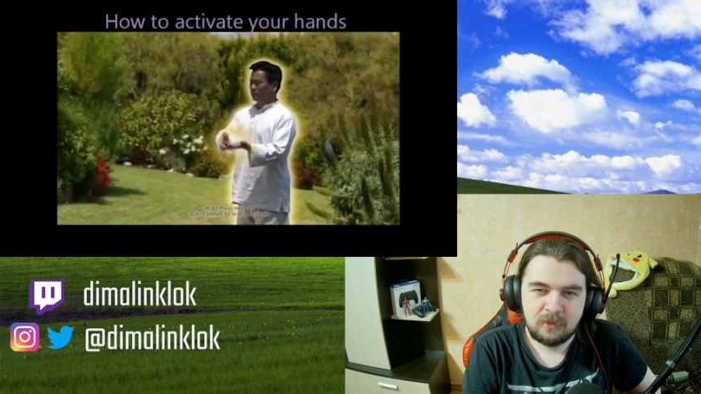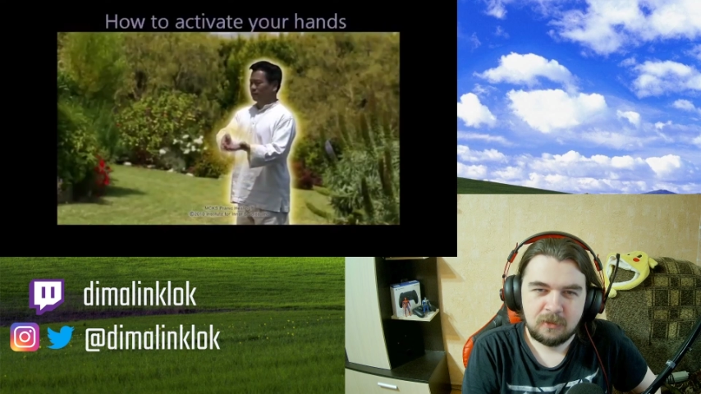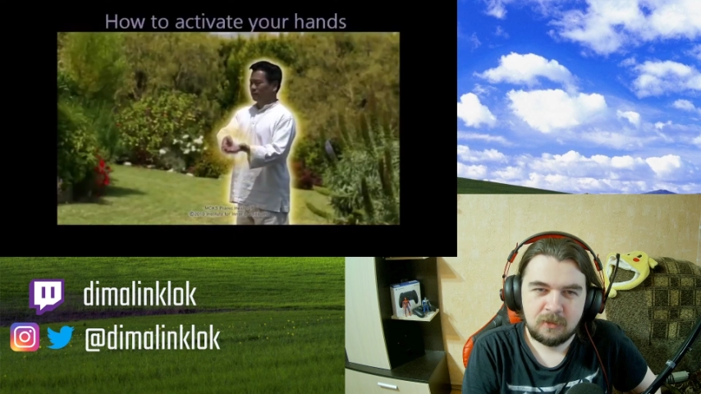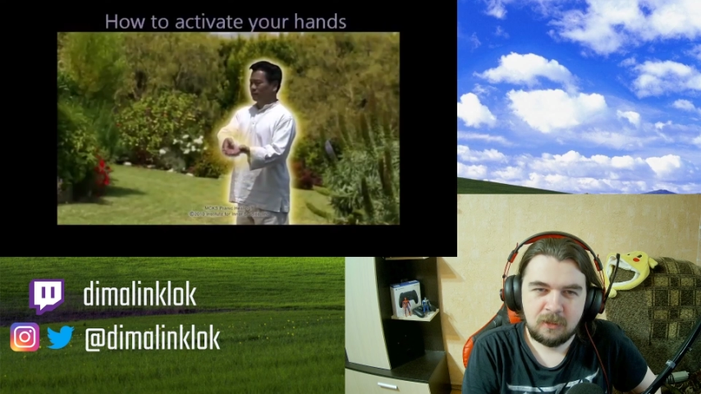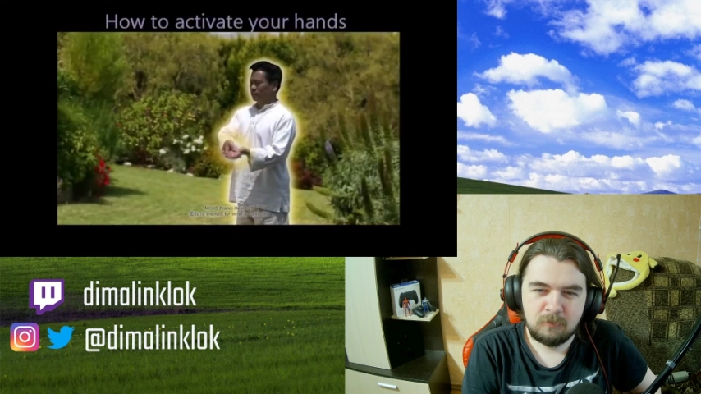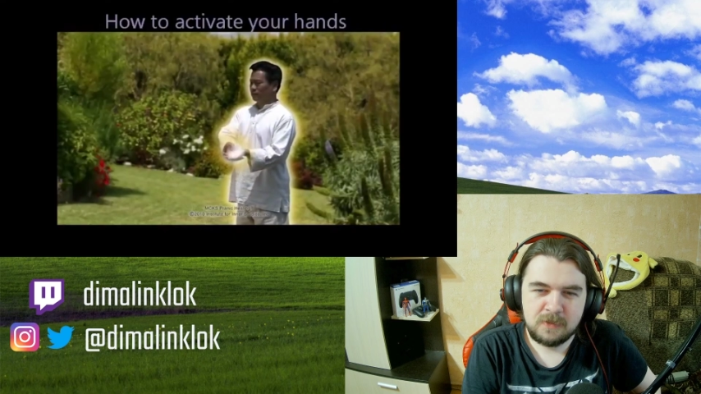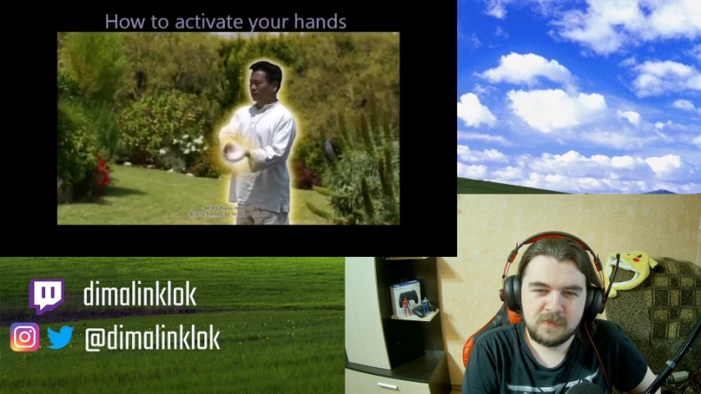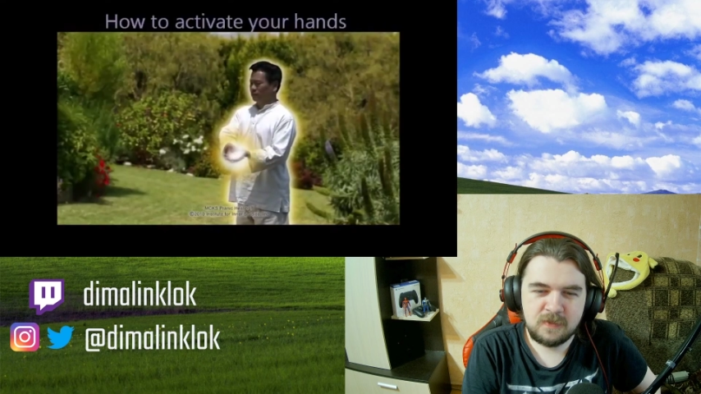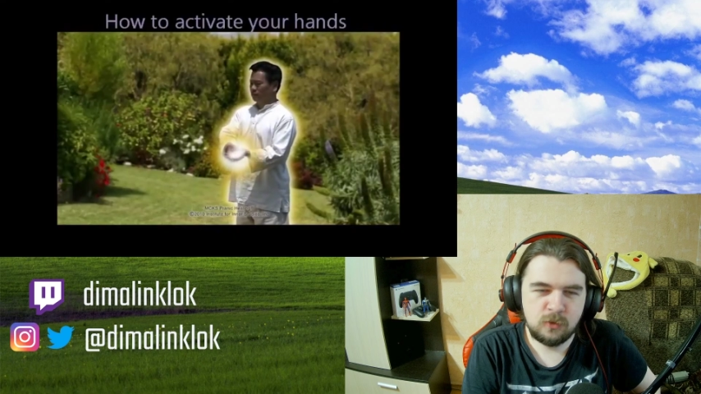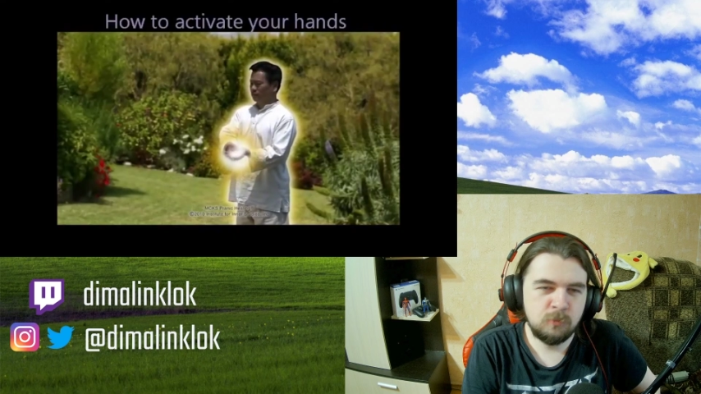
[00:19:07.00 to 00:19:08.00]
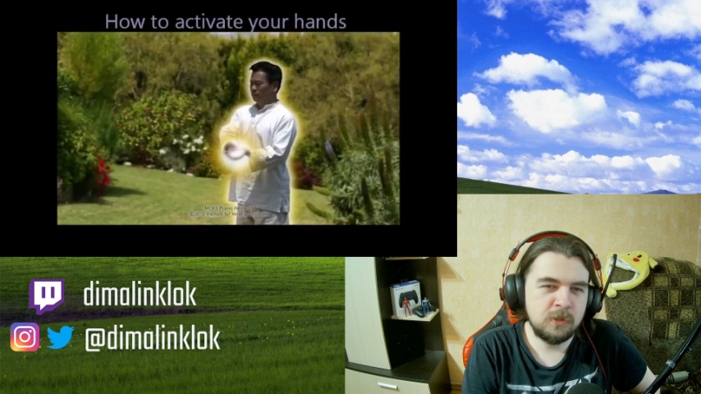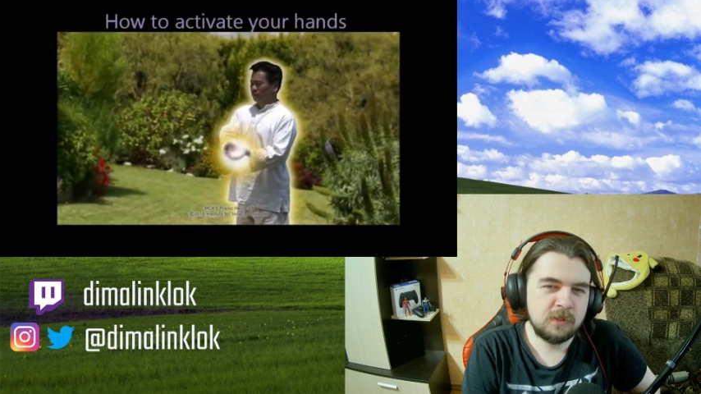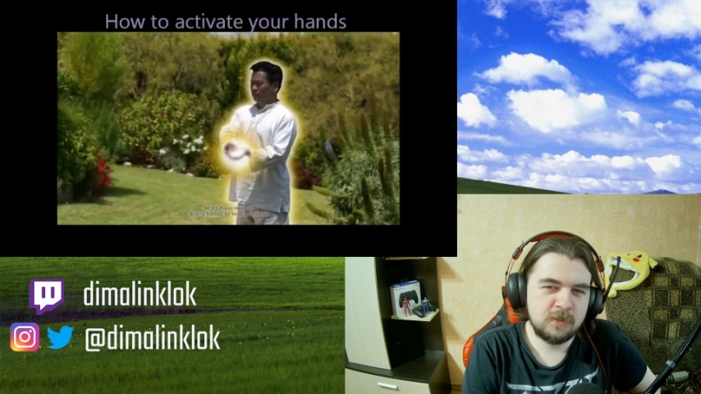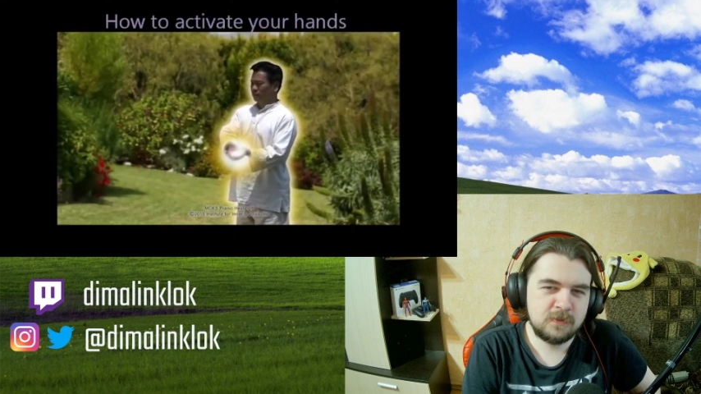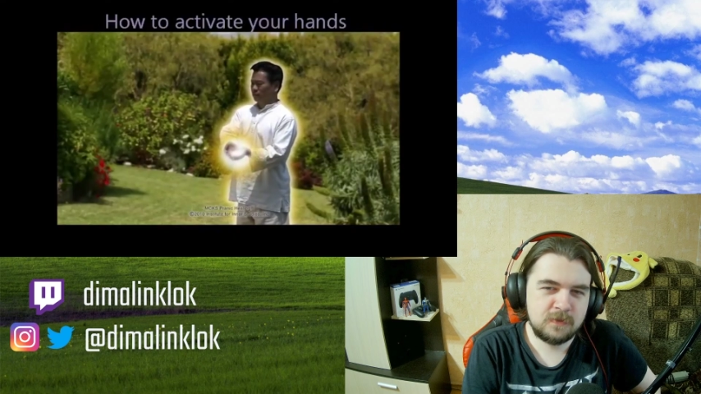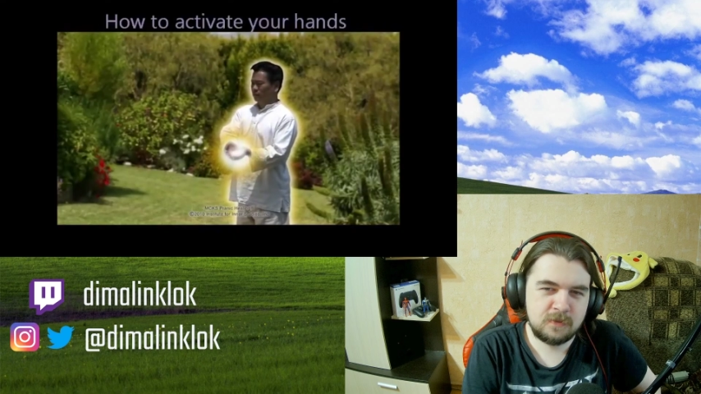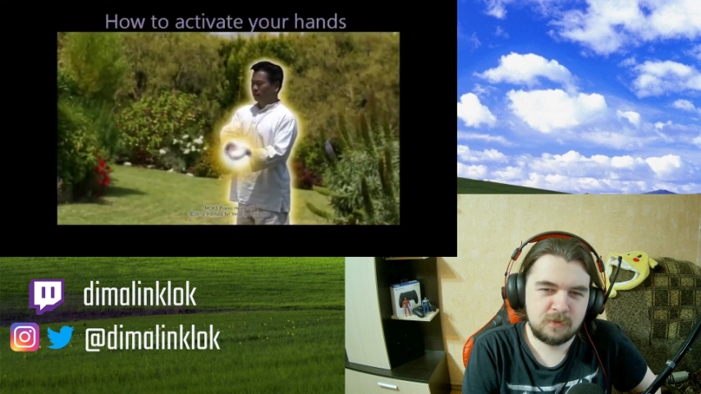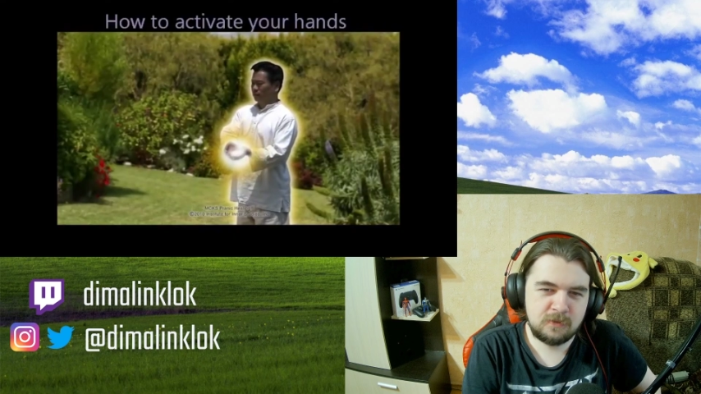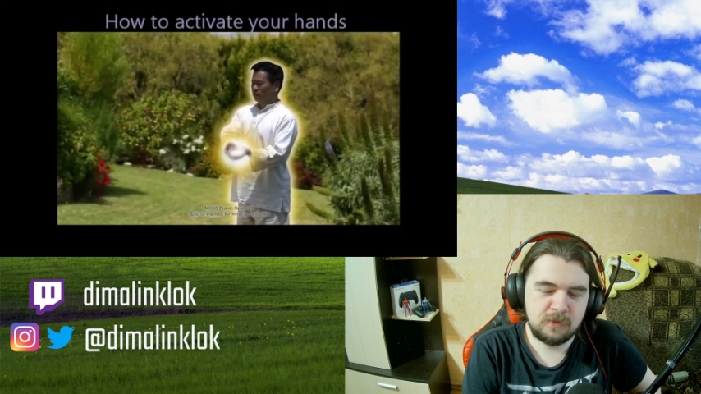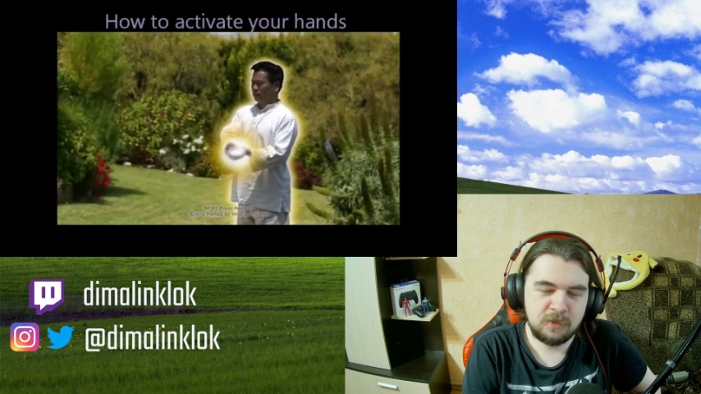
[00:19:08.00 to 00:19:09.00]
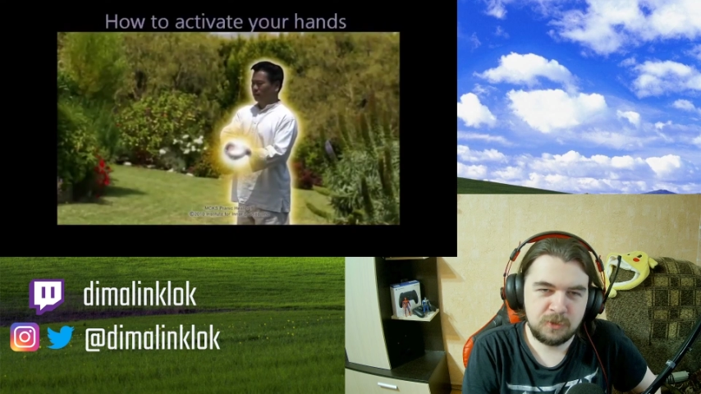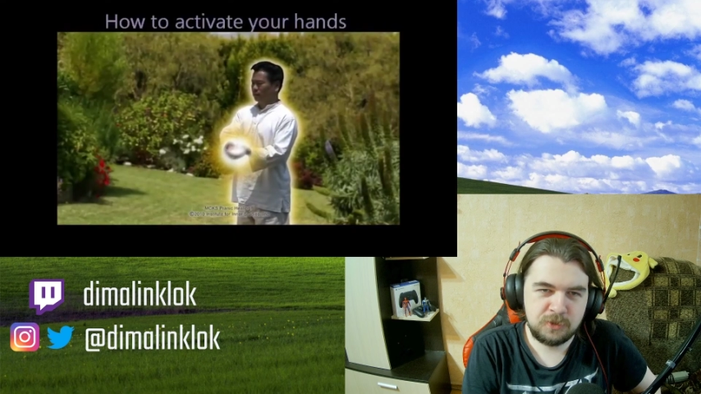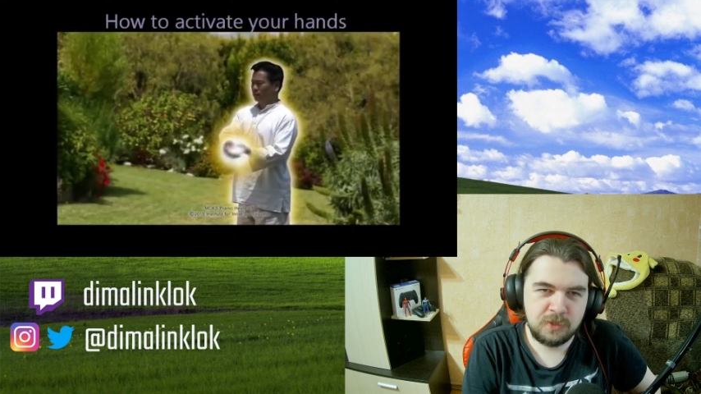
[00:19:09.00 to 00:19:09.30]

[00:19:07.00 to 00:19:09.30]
I'm assuming it's the English Not